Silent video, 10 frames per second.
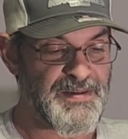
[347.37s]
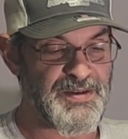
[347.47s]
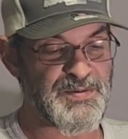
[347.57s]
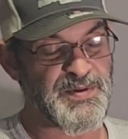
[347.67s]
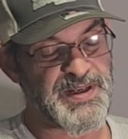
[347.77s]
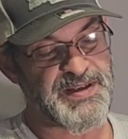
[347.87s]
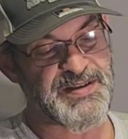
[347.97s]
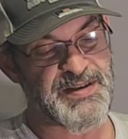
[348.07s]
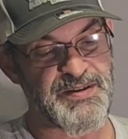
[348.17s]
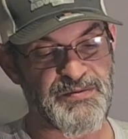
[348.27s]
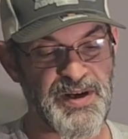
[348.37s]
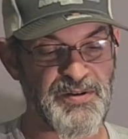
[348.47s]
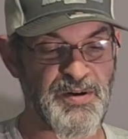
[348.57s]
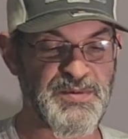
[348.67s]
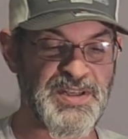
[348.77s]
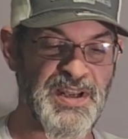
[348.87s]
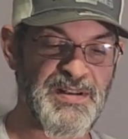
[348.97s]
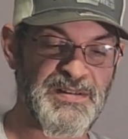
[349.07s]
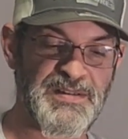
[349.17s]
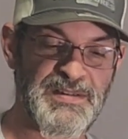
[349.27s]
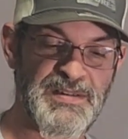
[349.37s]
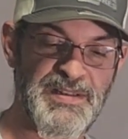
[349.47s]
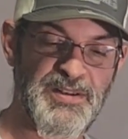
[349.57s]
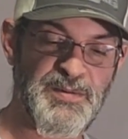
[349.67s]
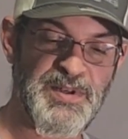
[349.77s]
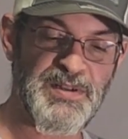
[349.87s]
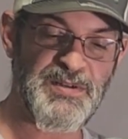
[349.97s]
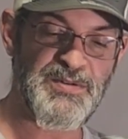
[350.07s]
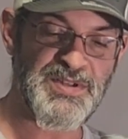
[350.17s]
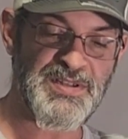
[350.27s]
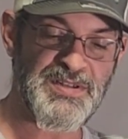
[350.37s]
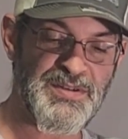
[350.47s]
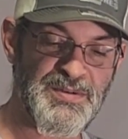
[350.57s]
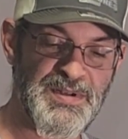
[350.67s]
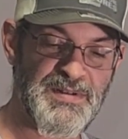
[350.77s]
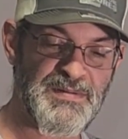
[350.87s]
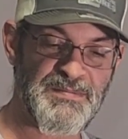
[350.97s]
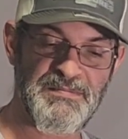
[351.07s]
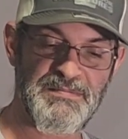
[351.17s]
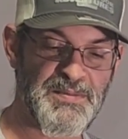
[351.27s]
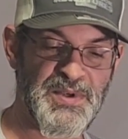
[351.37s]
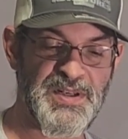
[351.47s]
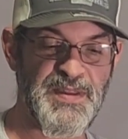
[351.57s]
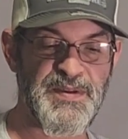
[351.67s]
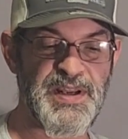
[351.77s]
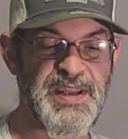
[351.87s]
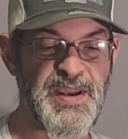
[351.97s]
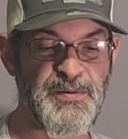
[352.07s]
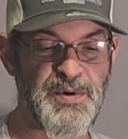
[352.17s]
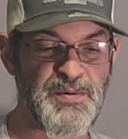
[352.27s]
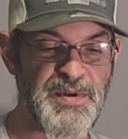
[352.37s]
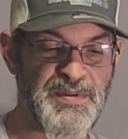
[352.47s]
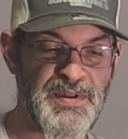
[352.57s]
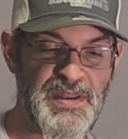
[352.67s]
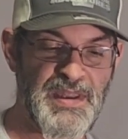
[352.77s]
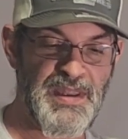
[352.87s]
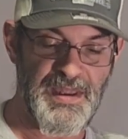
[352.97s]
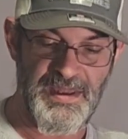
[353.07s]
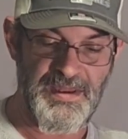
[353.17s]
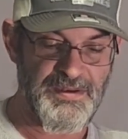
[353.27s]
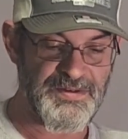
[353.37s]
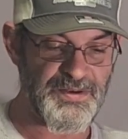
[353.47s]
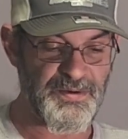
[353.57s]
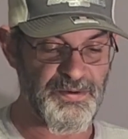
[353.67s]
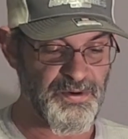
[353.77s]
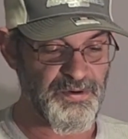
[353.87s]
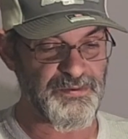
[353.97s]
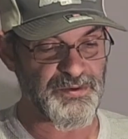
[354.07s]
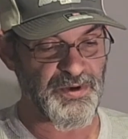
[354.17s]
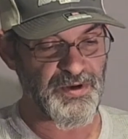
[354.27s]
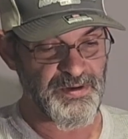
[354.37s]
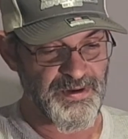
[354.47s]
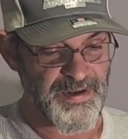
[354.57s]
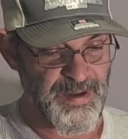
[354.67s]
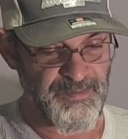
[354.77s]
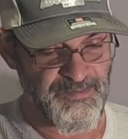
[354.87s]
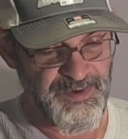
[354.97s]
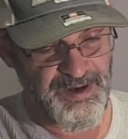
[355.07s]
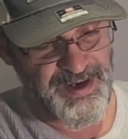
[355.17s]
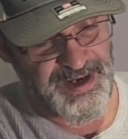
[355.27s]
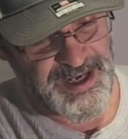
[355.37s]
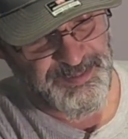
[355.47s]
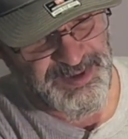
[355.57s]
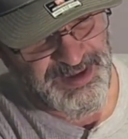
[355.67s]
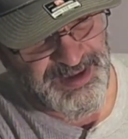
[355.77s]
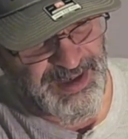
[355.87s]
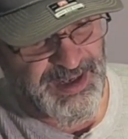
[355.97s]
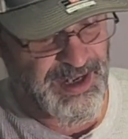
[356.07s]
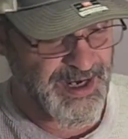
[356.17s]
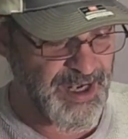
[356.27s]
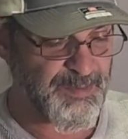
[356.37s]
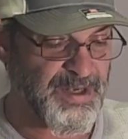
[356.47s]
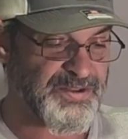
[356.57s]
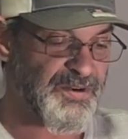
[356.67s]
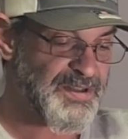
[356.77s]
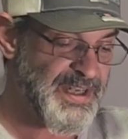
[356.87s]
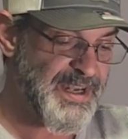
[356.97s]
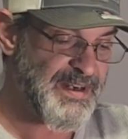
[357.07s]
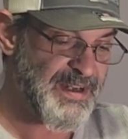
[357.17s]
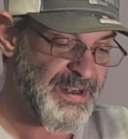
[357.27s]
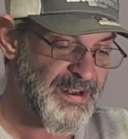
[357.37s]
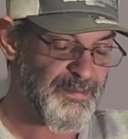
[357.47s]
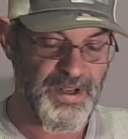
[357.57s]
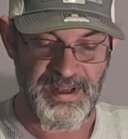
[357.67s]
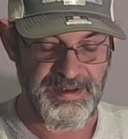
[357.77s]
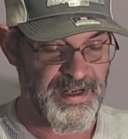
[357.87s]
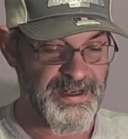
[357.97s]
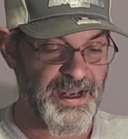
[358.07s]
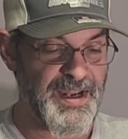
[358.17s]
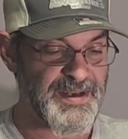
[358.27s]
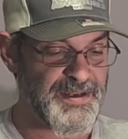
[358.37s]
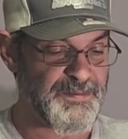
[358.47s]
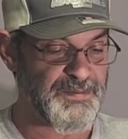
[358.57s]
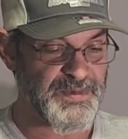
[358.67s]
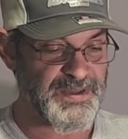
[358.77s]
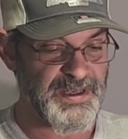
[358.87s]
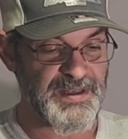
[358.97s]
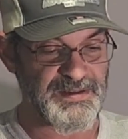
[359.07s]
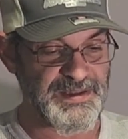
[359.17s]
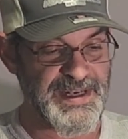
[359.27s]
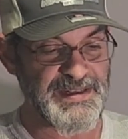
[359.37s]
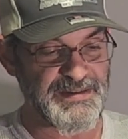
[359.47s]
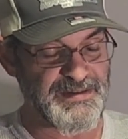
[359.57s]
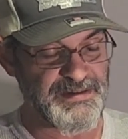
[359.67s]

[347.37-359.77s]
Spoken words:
This one, like I said, the right arm's got a little bit of looseness to it, but nothing I can't work with. So overall, I'm very happy. I got my Zartan. I got him late